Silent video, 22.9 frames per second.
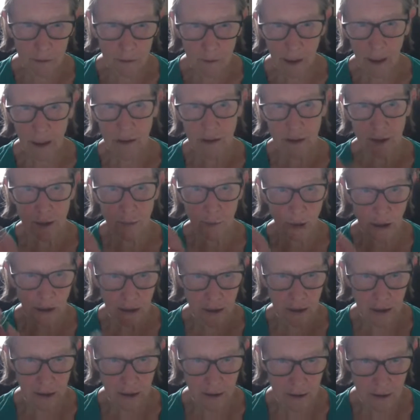
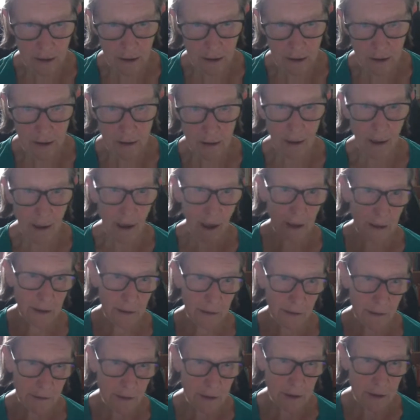intermediate,
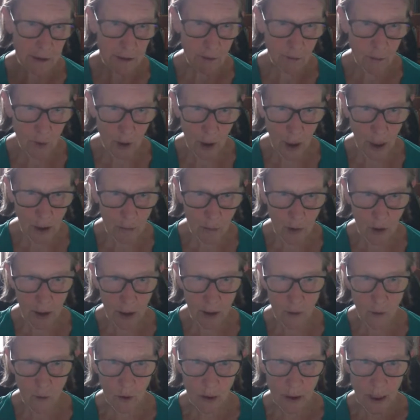adult, primary,
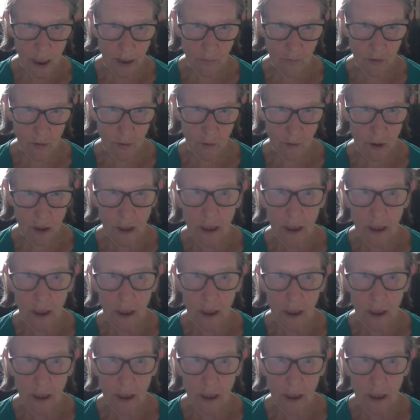what have you.